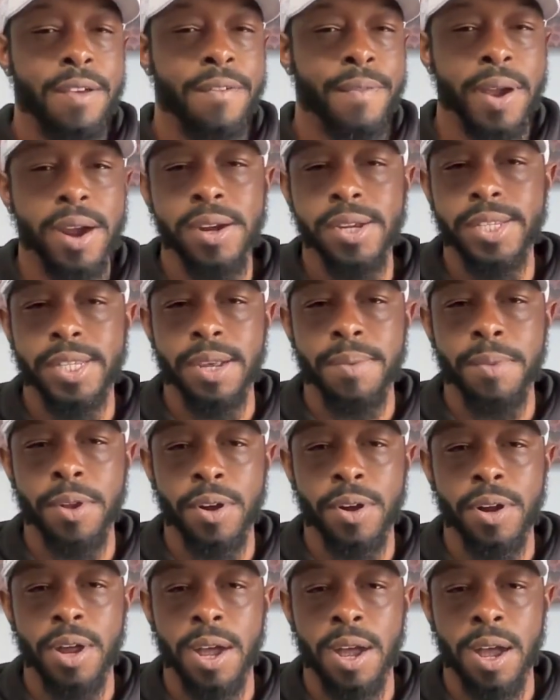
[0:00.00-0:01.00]
very
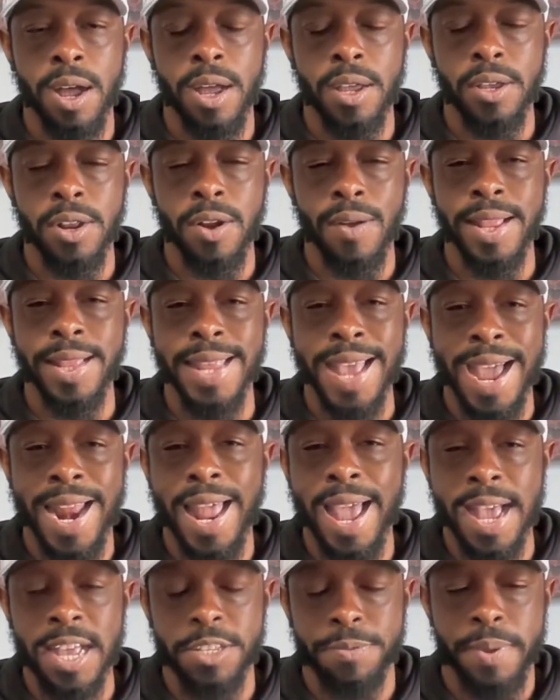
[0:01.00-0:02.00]
similar, uh, you know, in
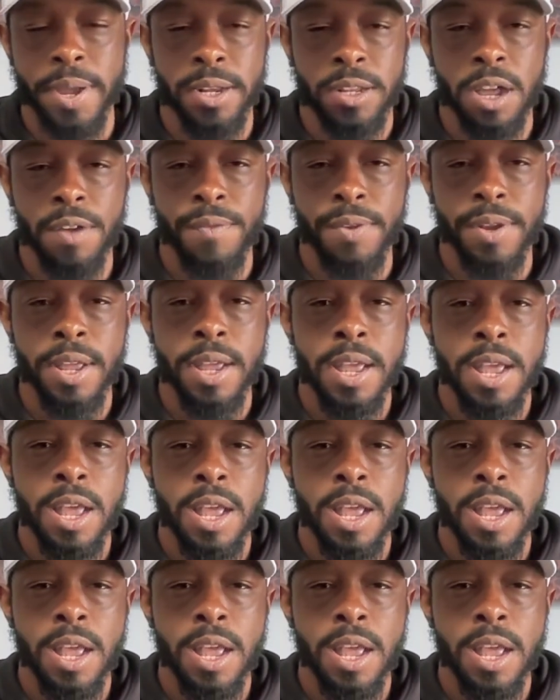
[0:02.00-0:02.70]
that aspect of it.